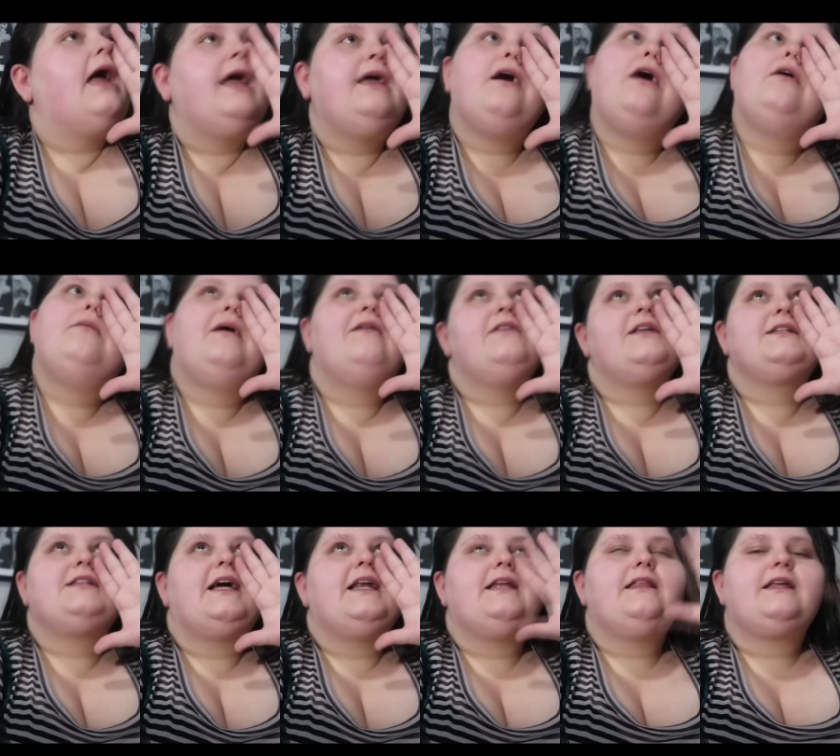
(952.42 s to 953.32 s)
Hey, yo, I'm having
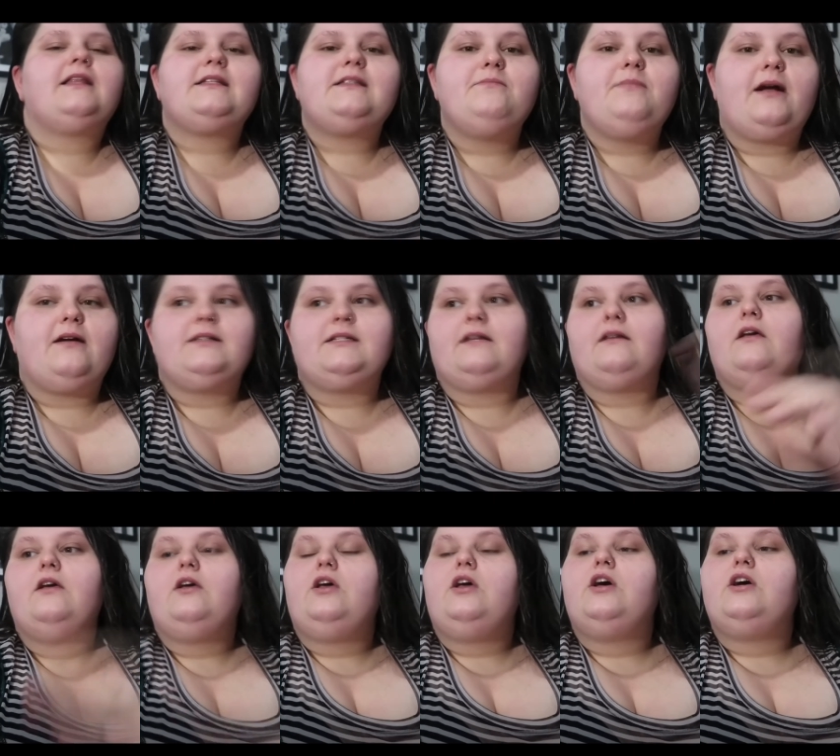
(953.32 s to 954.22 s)
anxiety, like, that's embarrassing.
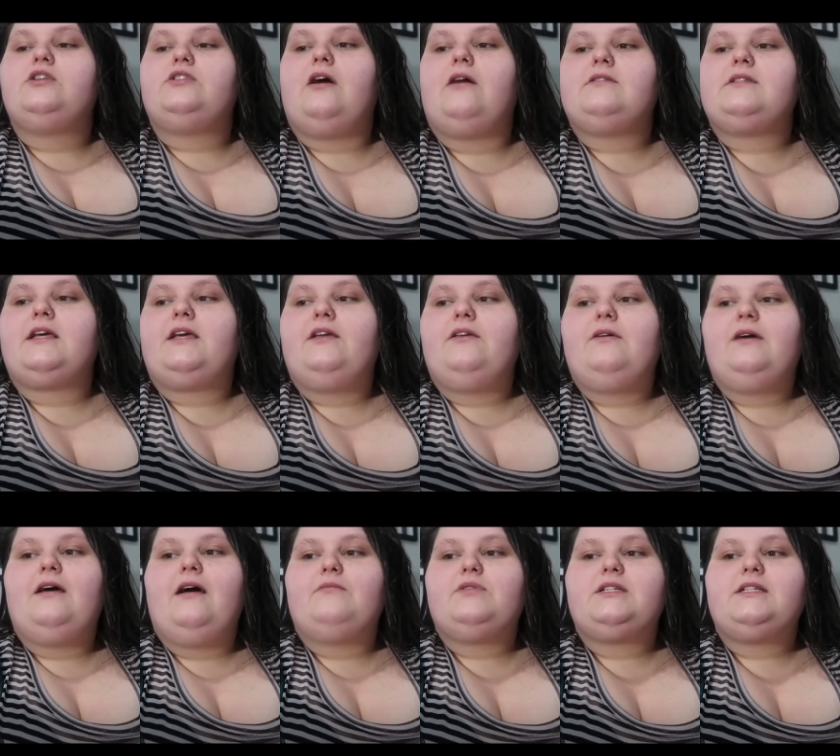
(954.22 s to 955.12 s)
So I was like, you know
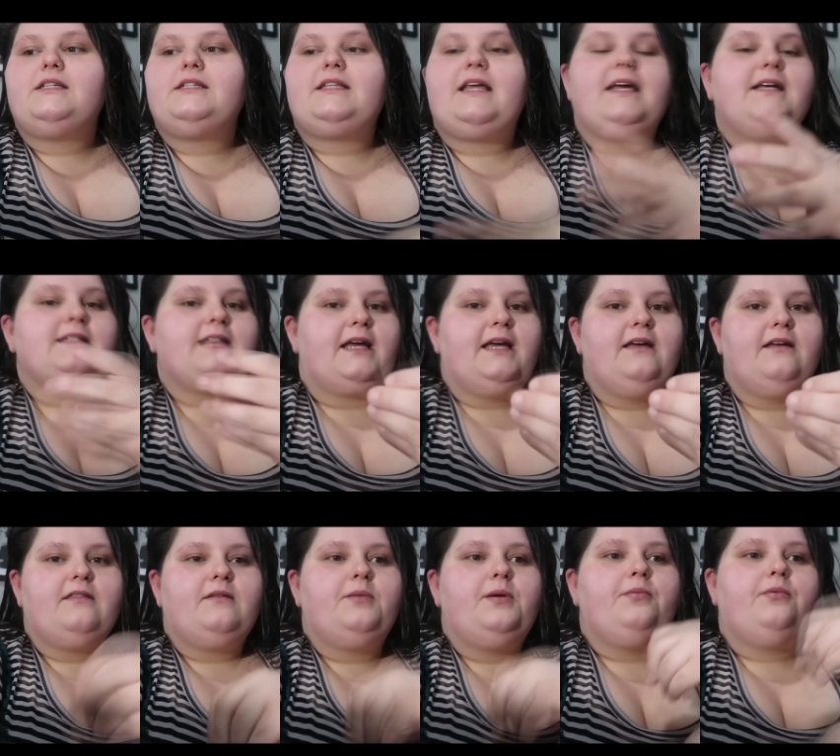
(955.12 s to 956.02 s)
what, I'm just gonna say
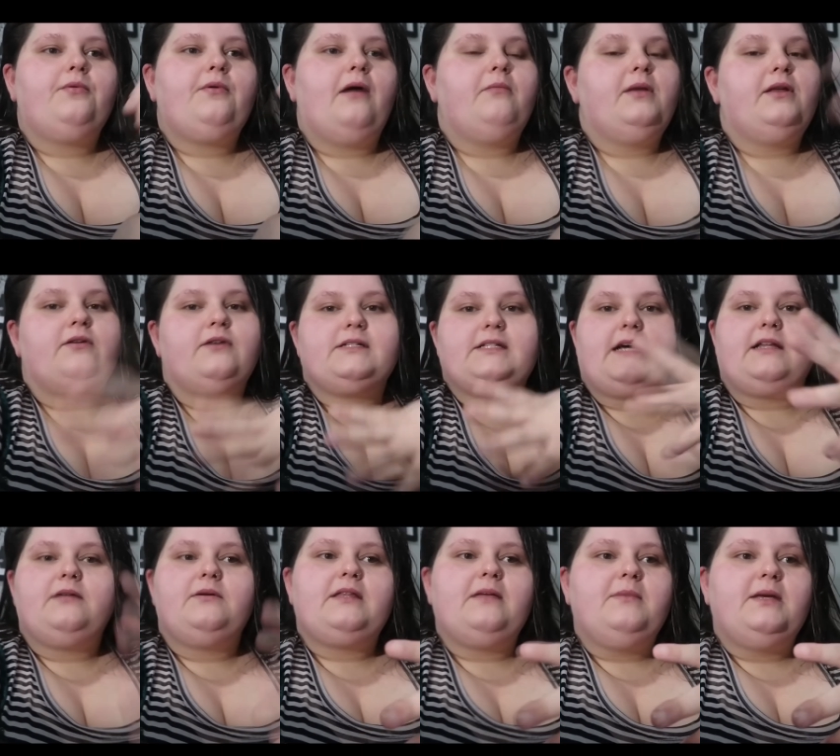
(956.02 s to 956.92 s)
anxiety, the people around me know
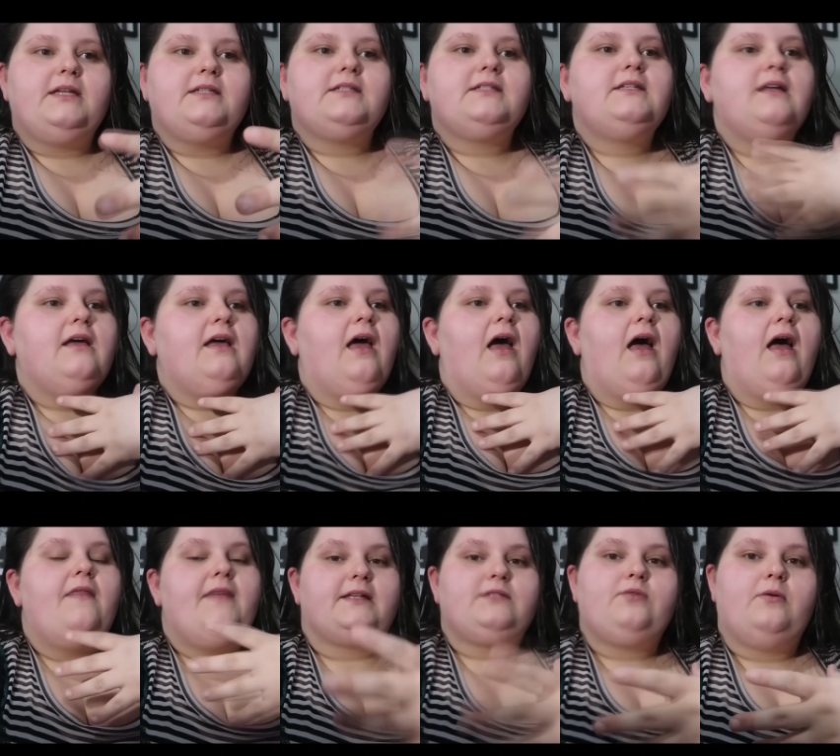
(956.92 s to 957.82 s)
exactly what that means,
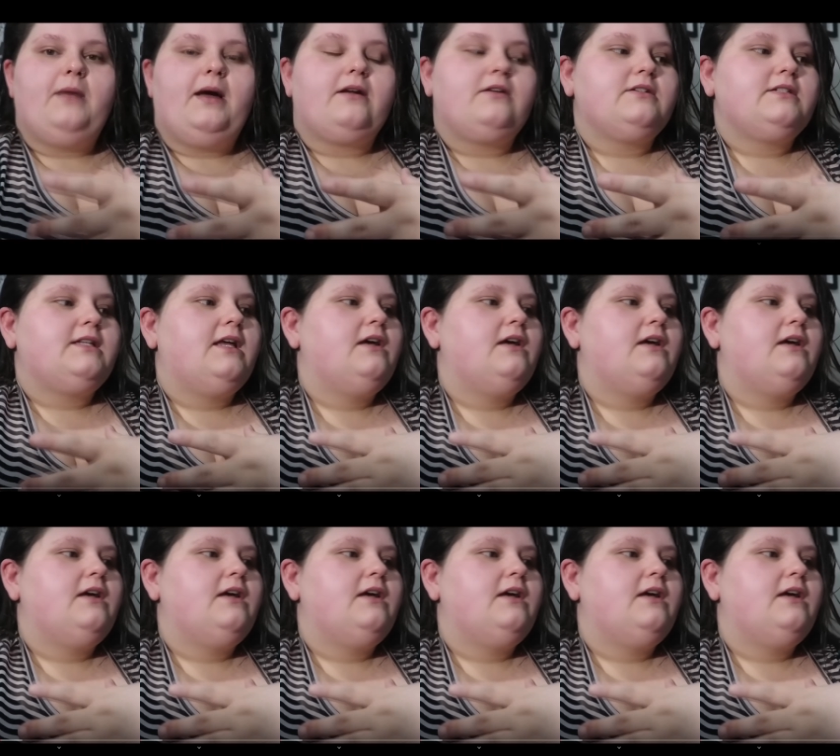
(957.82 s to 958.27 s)
and that's what matters.